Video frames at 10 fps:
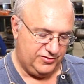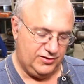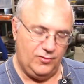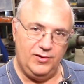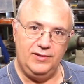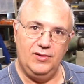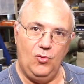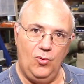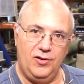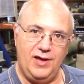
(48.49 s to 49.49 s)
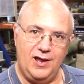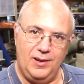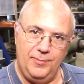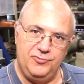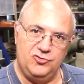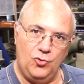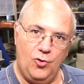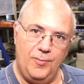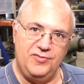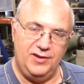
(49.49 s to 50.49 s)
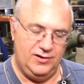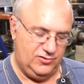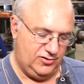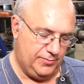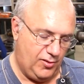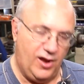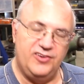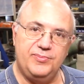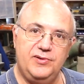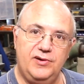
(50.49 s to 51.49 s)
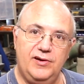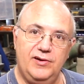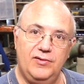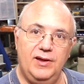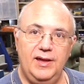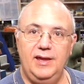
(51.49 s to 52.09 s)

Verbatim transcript: So it, the oil kind of absorbs into the bronze material,